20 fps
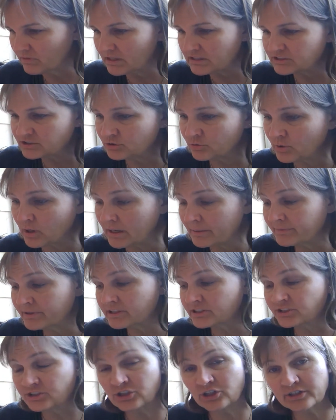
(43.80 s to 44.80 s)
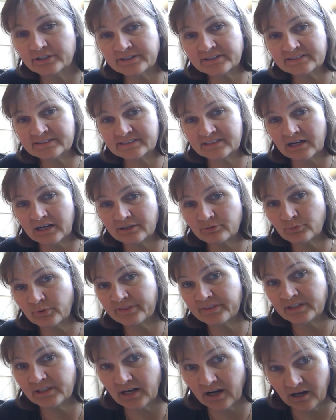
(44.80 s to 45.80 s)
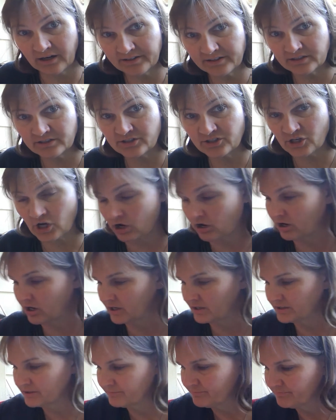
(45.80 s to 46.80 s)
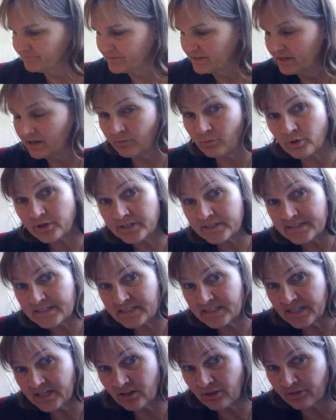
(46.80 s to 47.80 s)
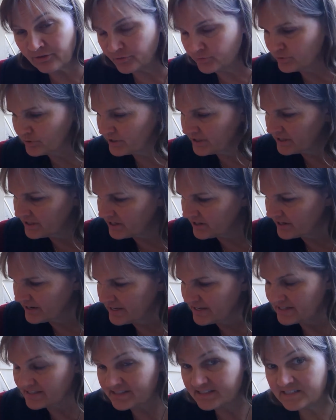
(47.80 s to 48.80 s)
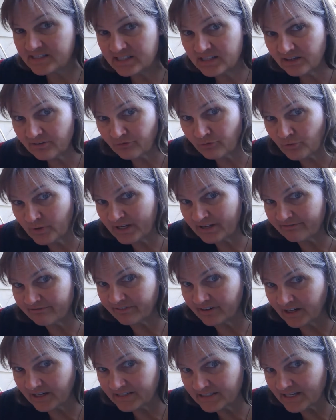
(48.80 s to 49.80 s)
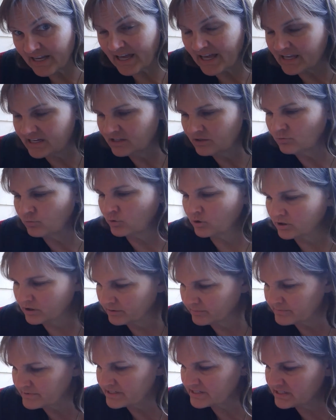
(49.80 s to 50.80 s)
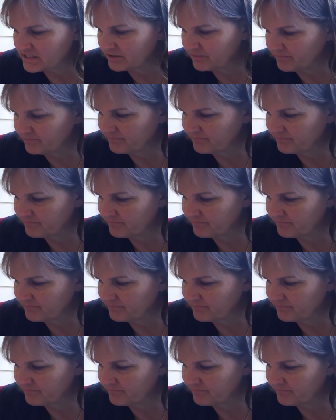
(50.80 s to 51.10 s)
So I'm going to start at the side where the onions are. And we're going to dig through here and see if we can find any worms.